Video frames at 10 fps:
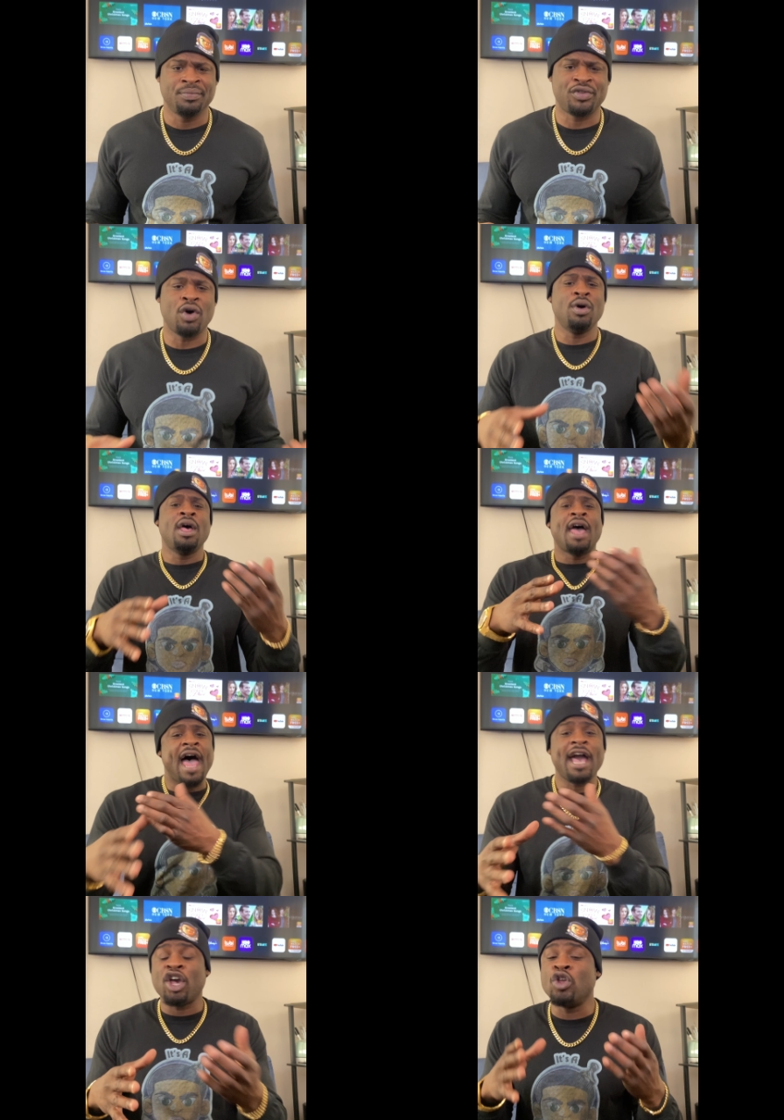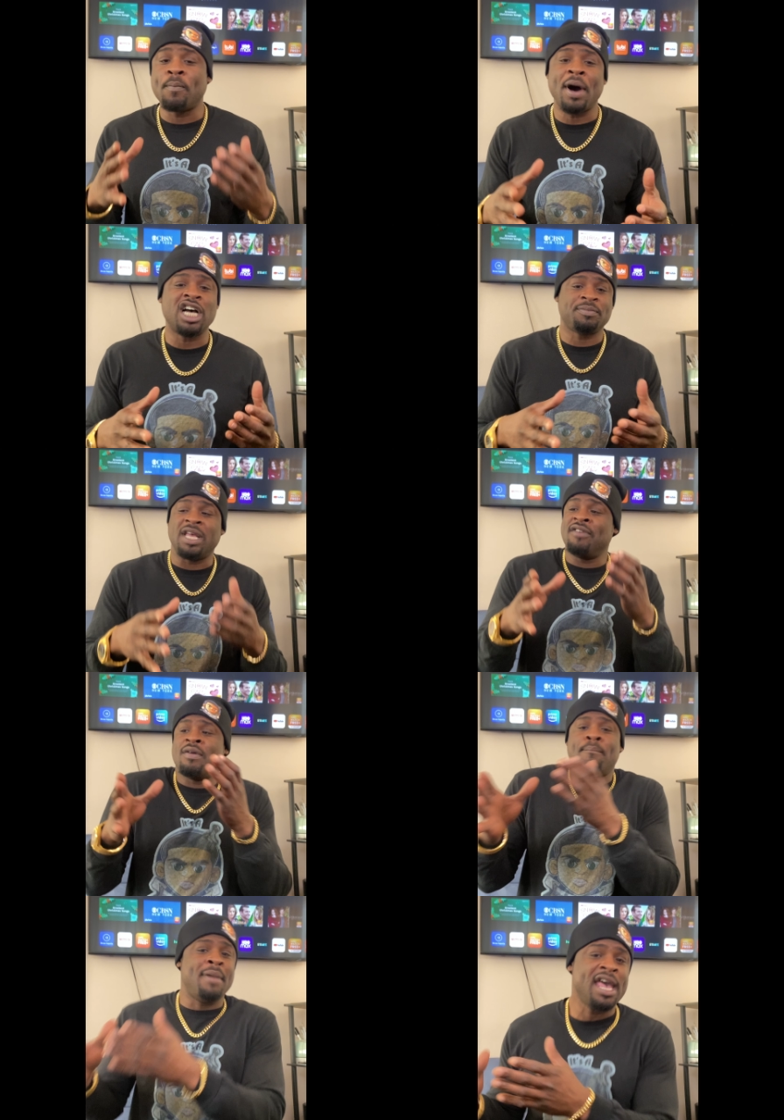So how can you possibly
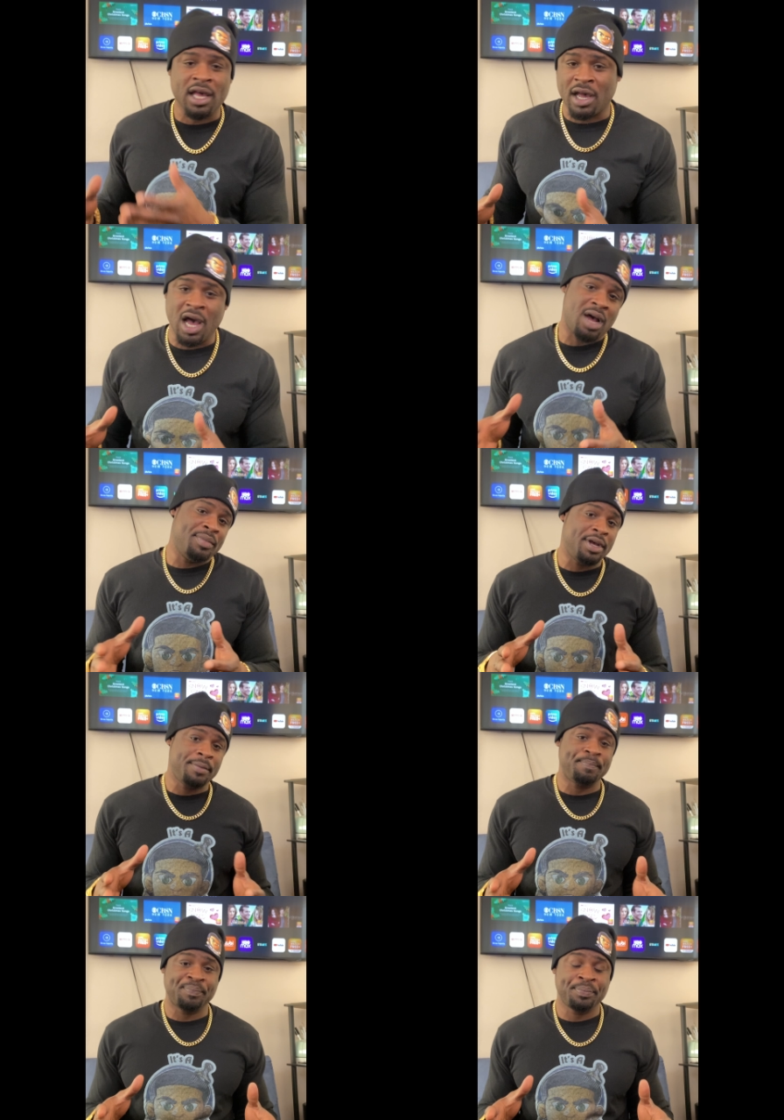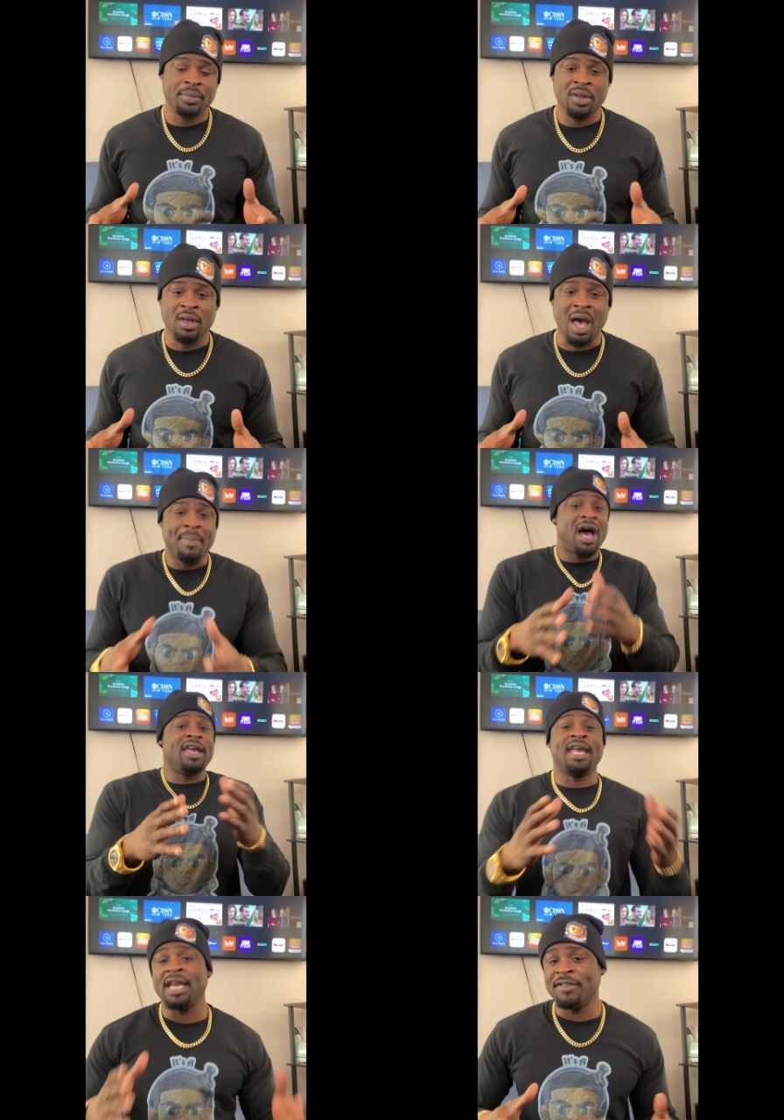even make a comment about
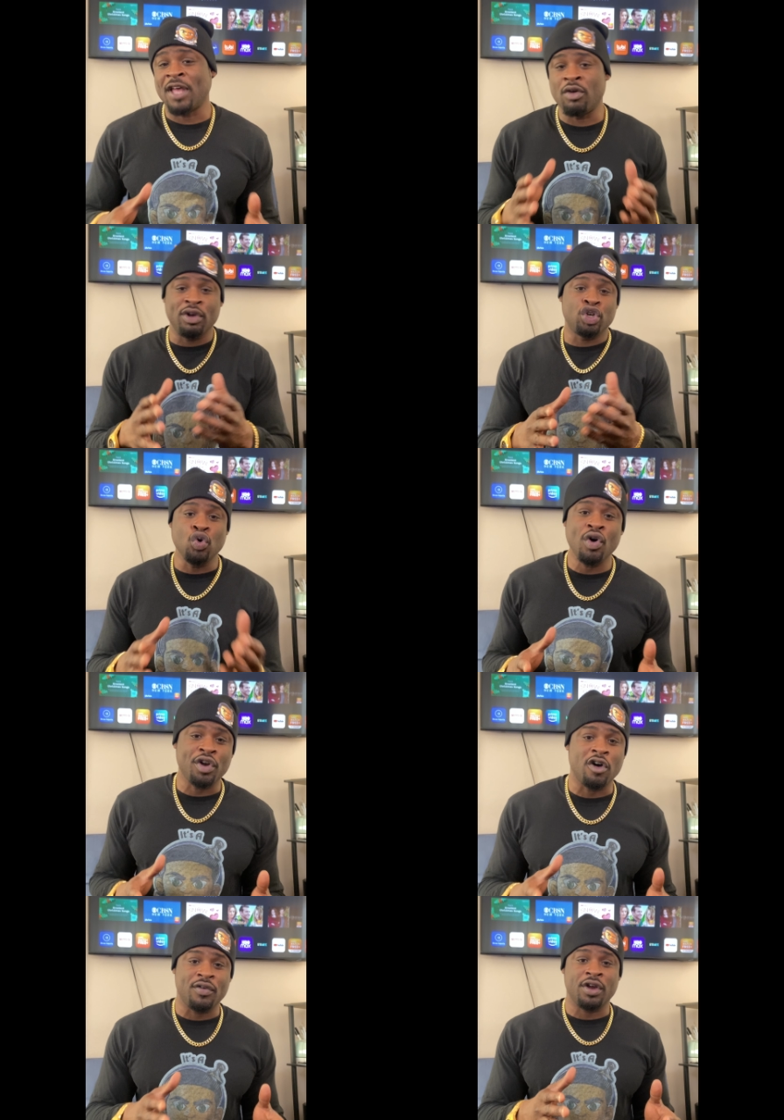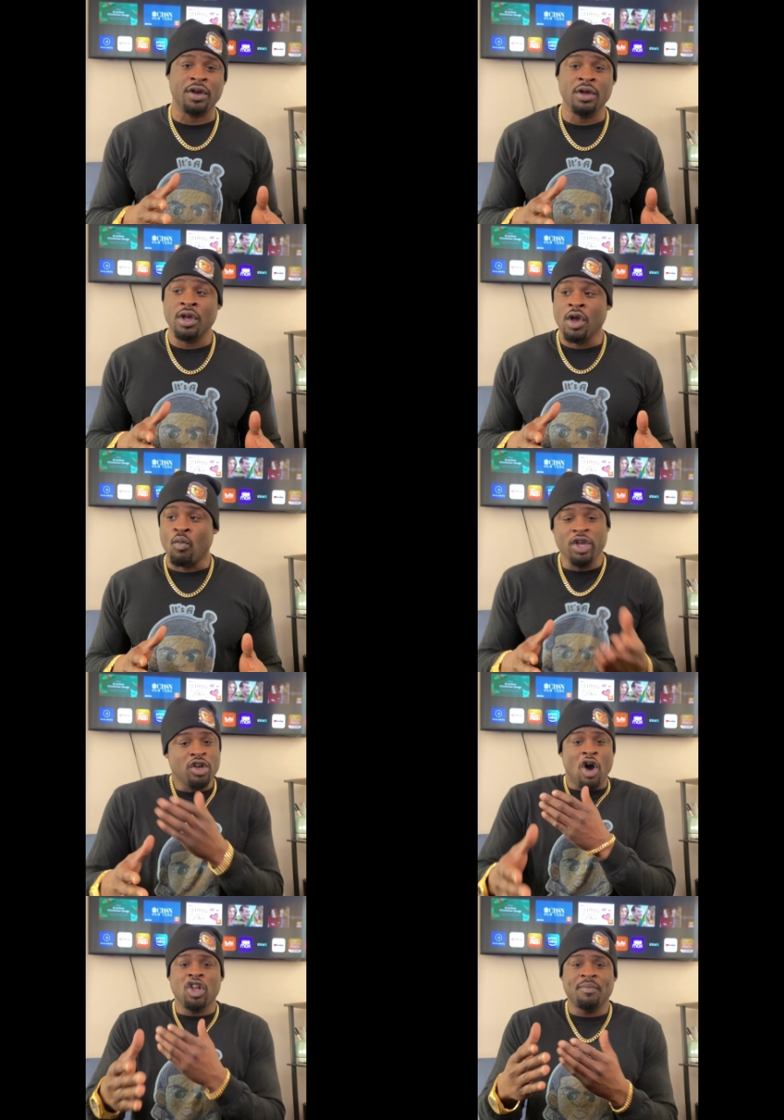anything we doing over here when
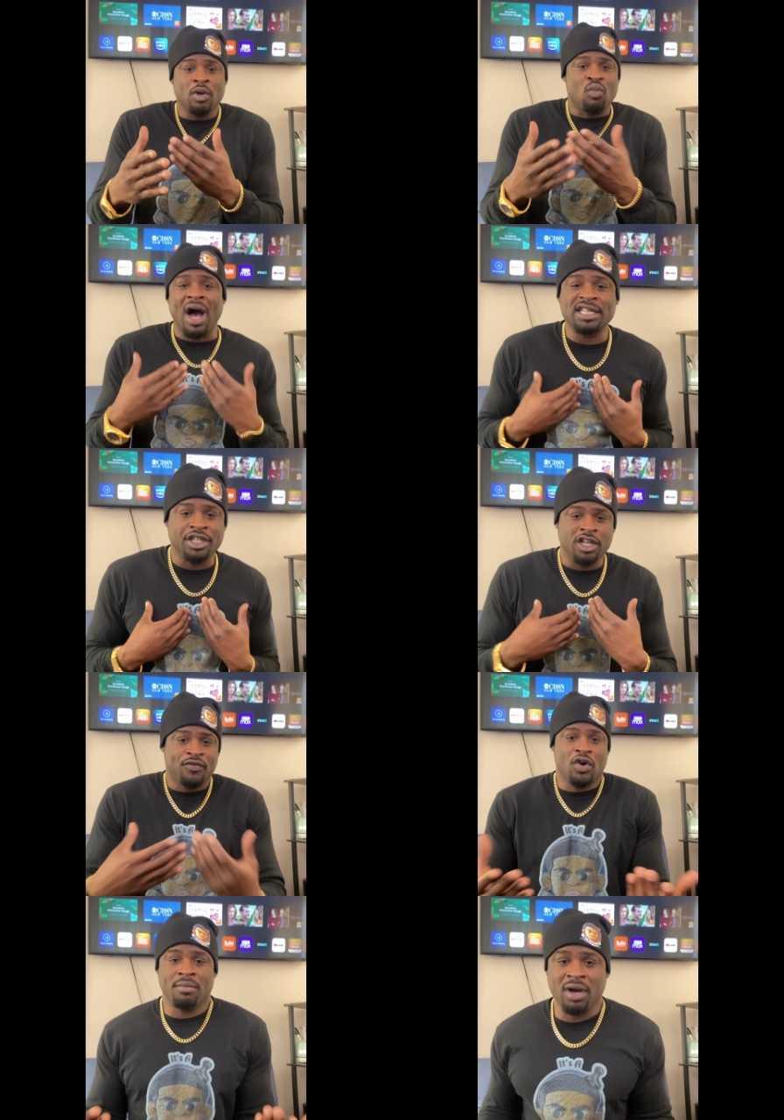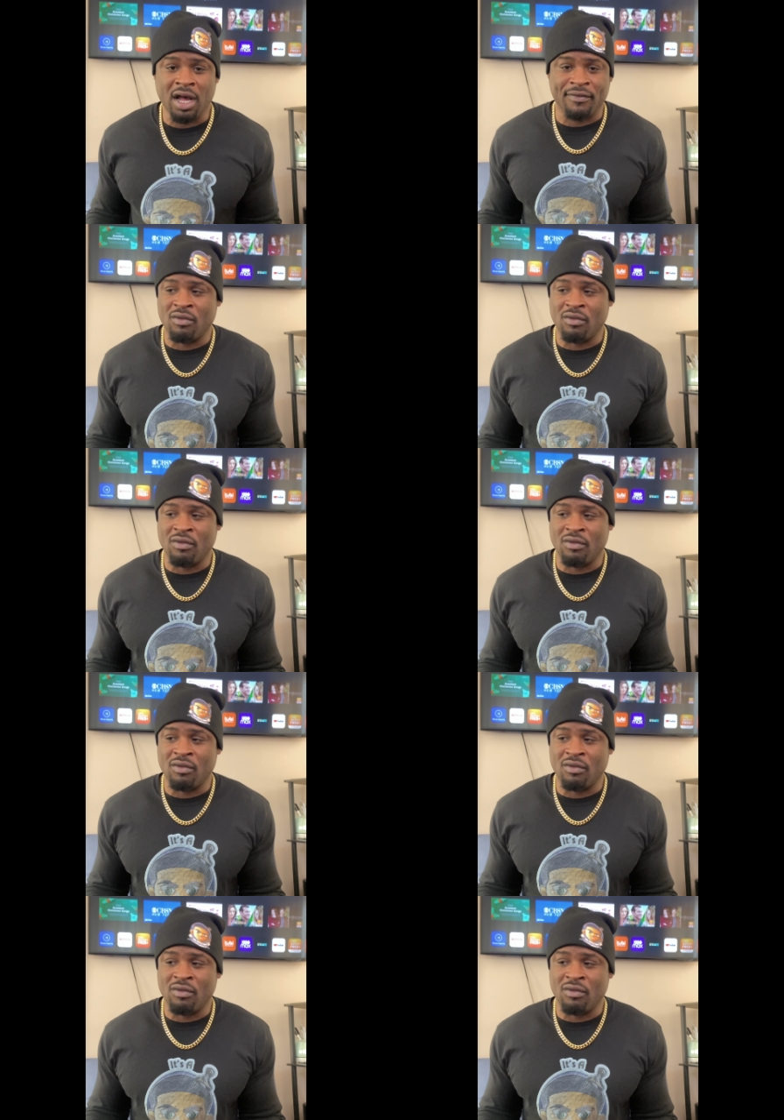you only been watching us for a month?